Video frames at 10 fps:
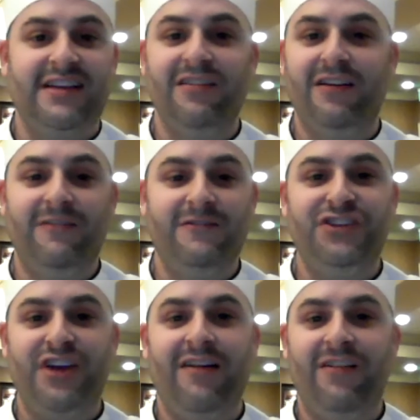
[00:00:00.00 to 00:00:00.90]
I love
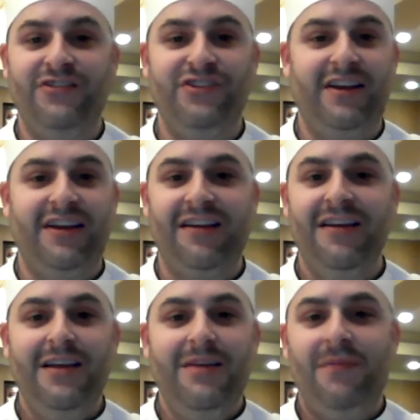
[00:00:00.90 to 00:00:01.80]
challenging
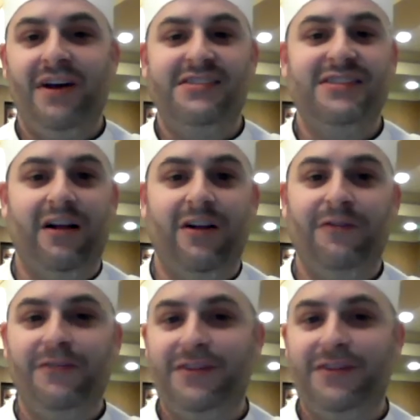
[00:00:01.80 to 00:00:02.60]
myself